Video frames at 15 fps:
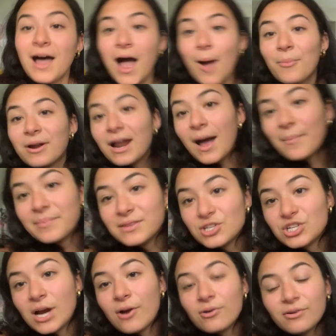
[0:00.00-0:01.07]
I'm gonna hop in the
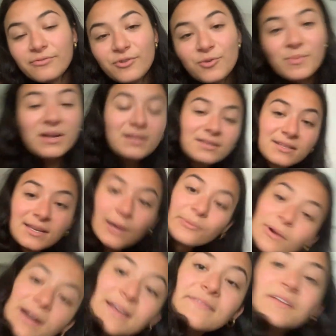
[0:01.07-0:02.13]
shower in a few minutes, get
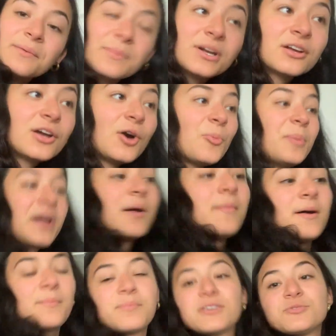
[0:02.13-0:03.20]
ready, and then I'm gonna go pick him
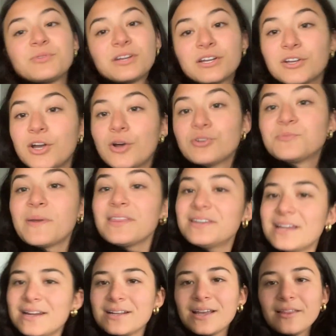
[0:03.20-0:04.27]
up because we're gonna go spend the
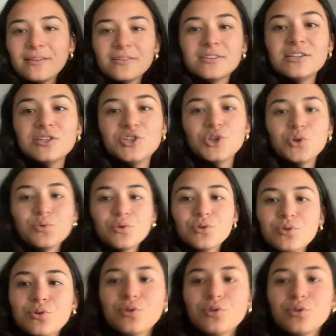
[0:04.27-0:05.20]
day together. See you soon.